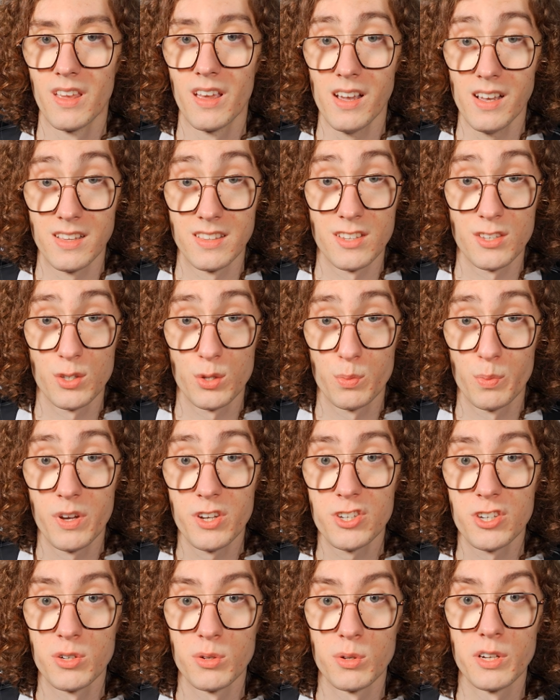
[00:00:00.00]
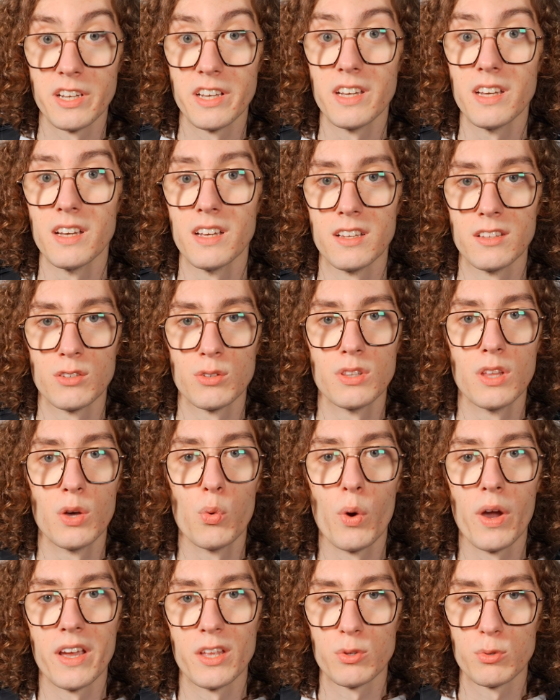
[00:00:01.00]
and especially into the
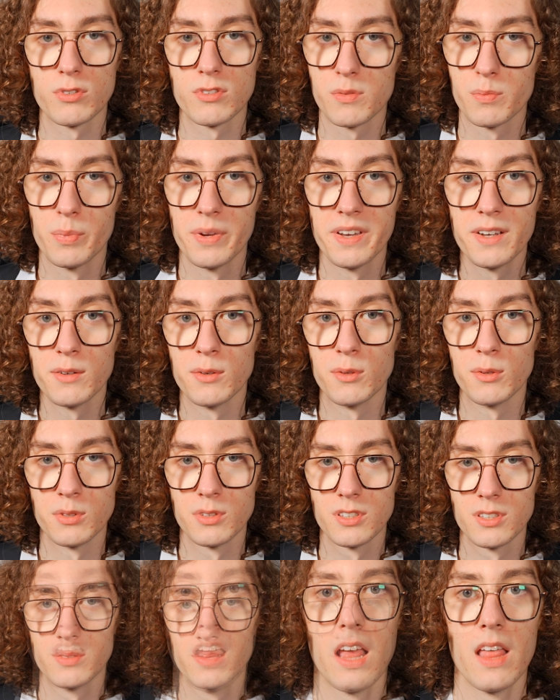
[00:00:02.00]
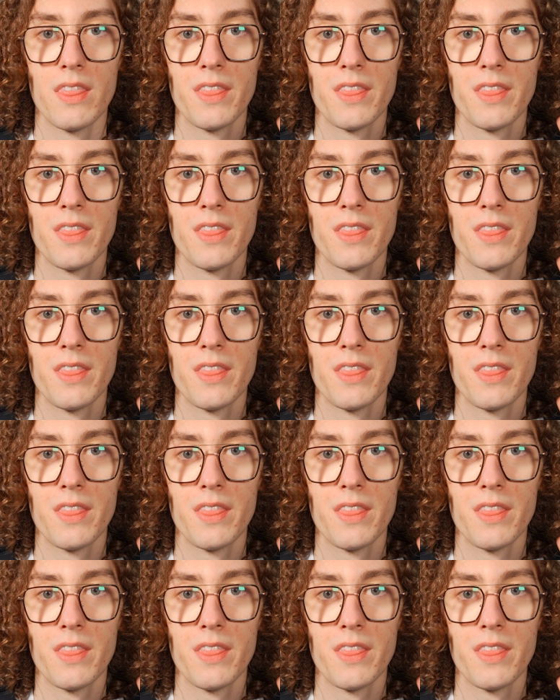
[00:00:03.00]
way it was built.